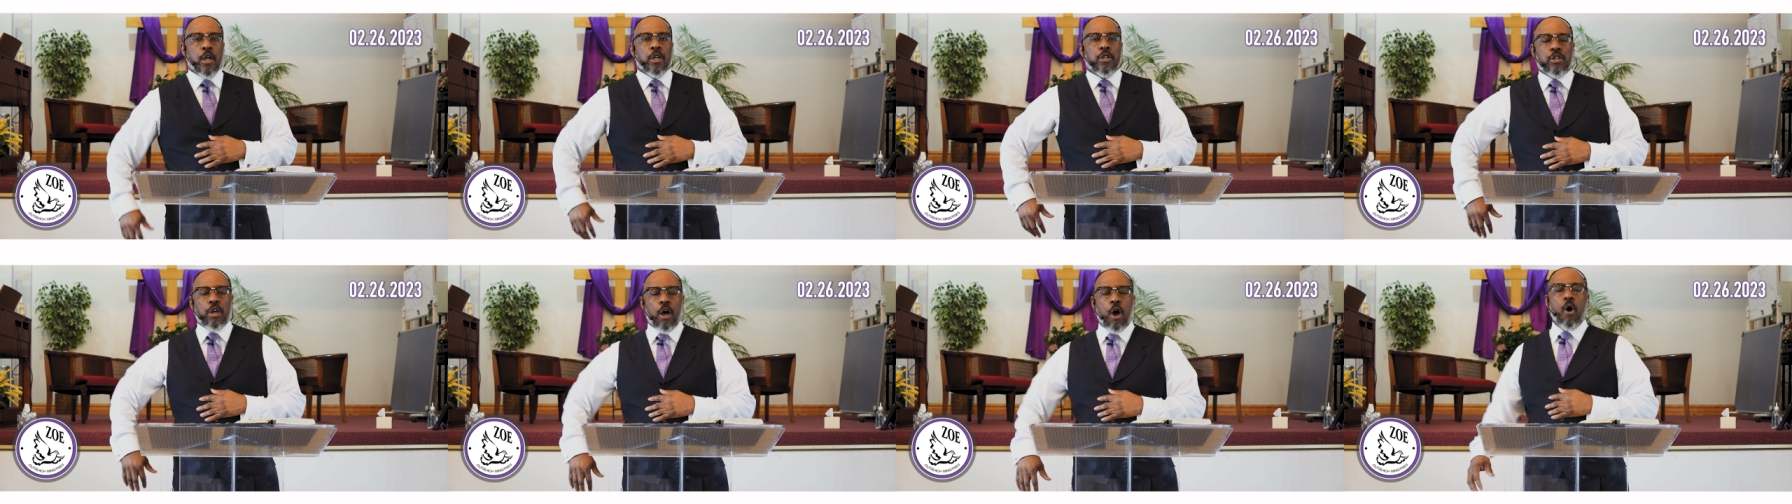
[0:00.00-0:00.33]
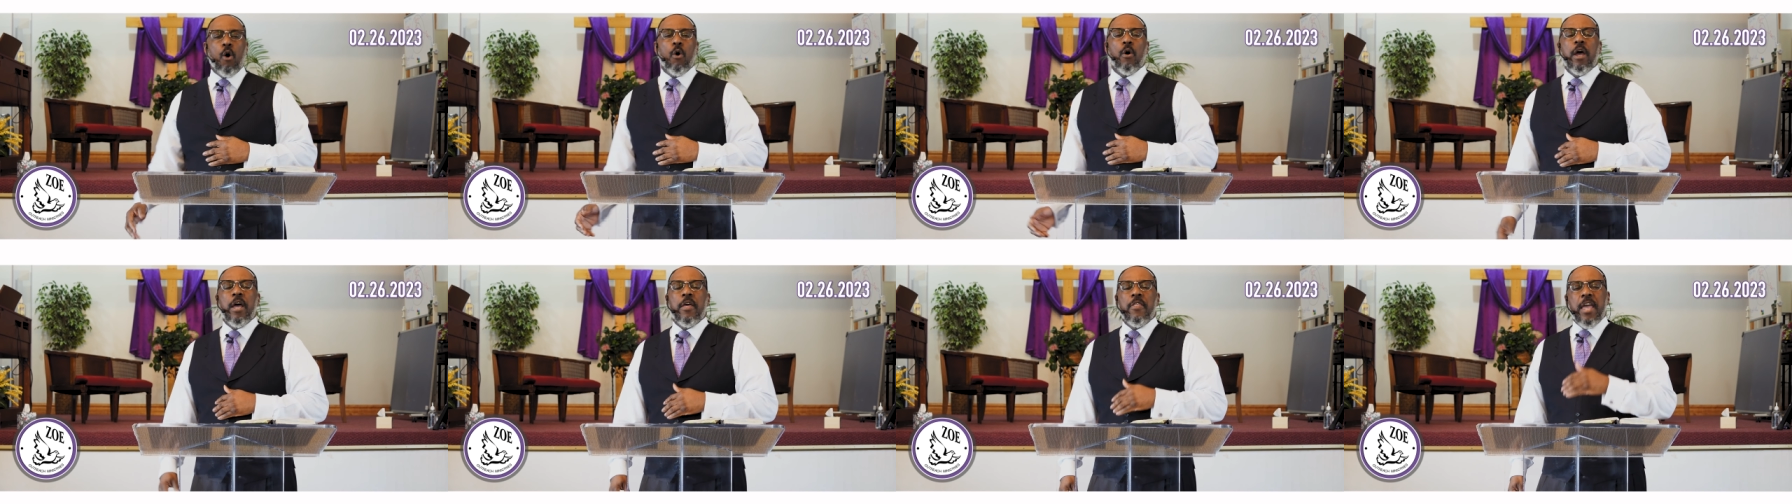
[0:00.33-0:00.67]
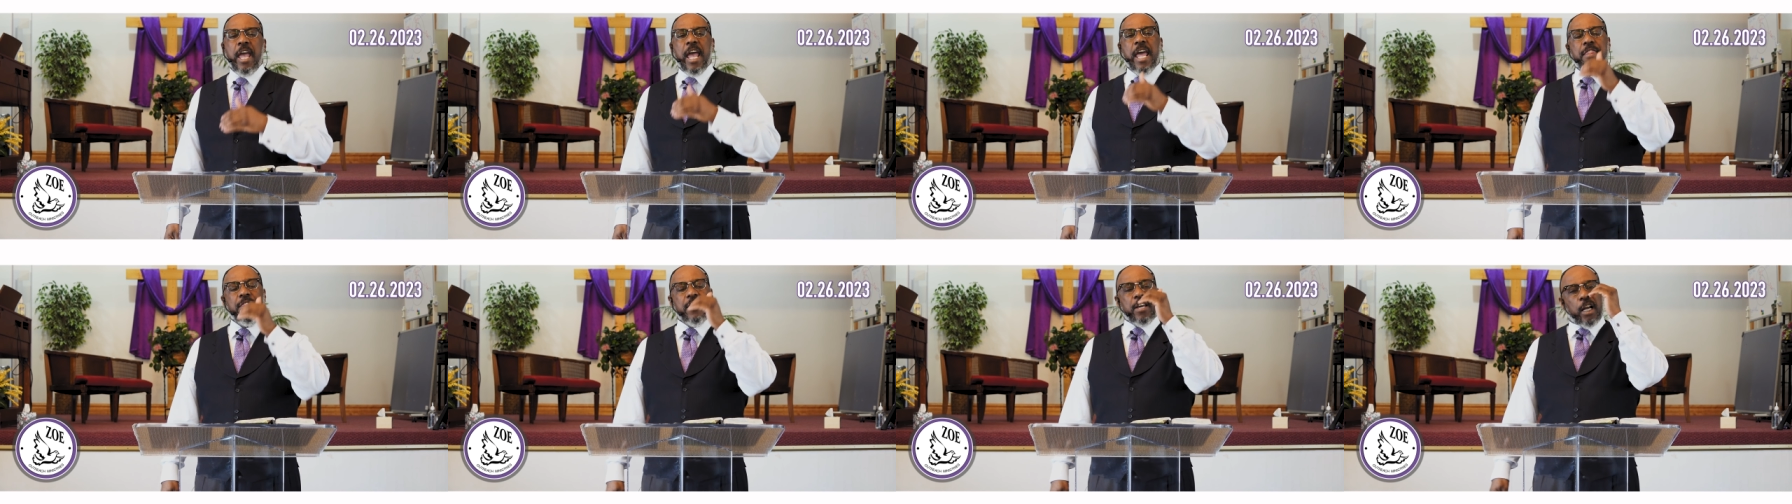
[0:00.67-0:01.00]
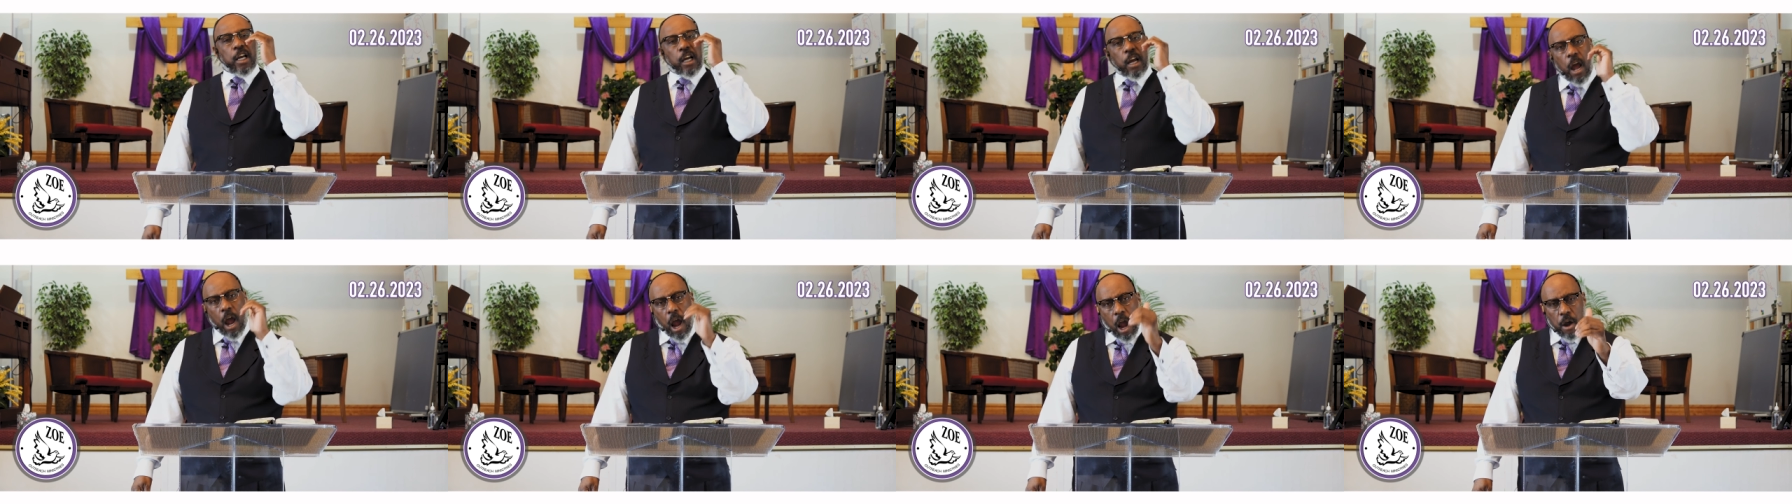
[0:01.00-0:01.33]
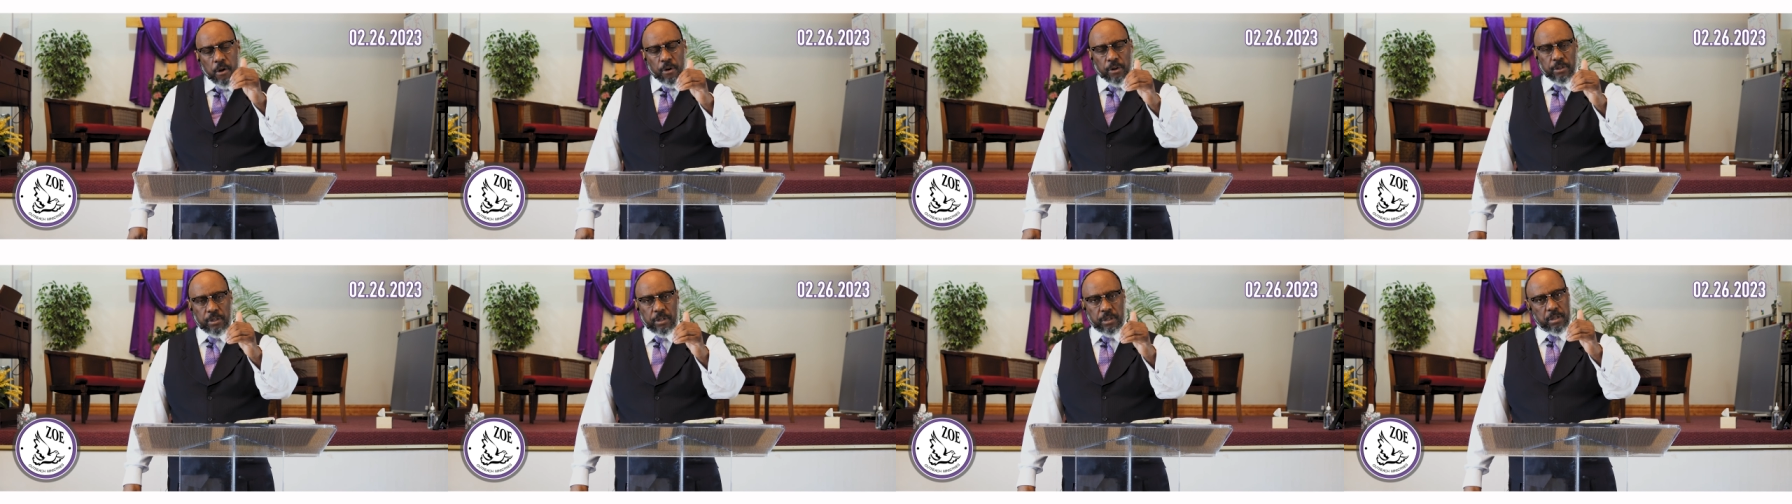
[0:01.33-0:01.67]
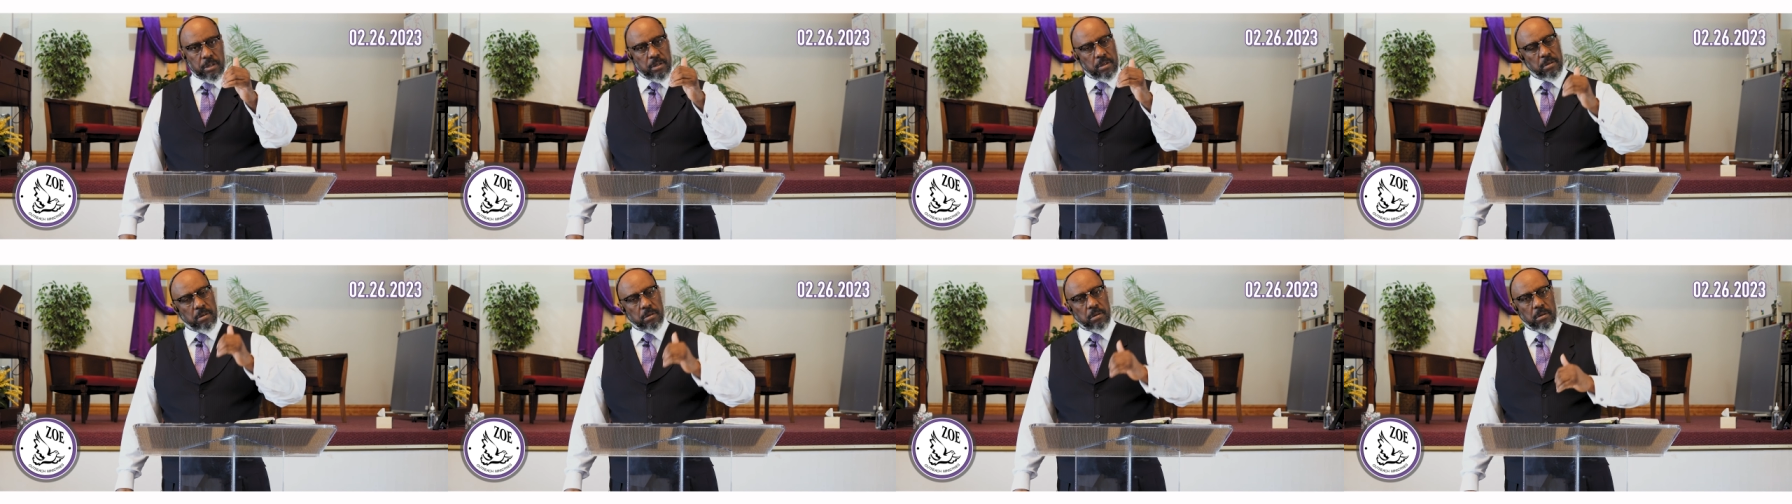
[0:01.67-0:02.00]
So, in the
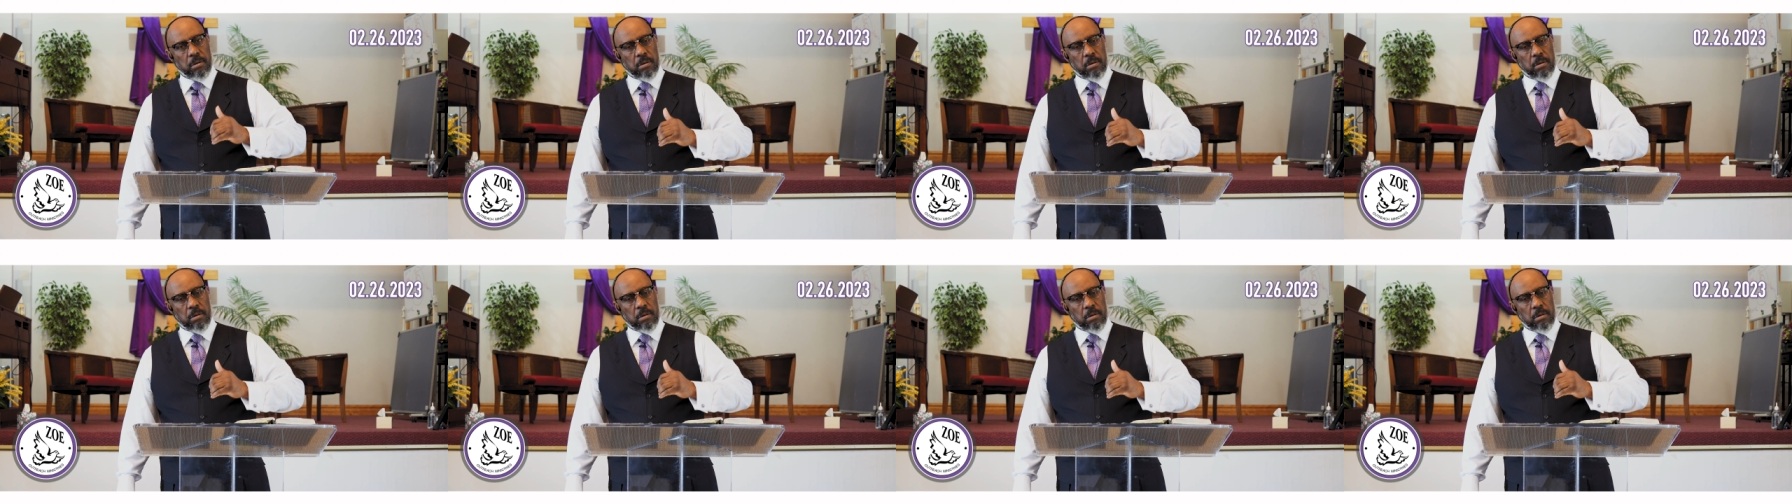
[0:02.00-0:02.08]
curse,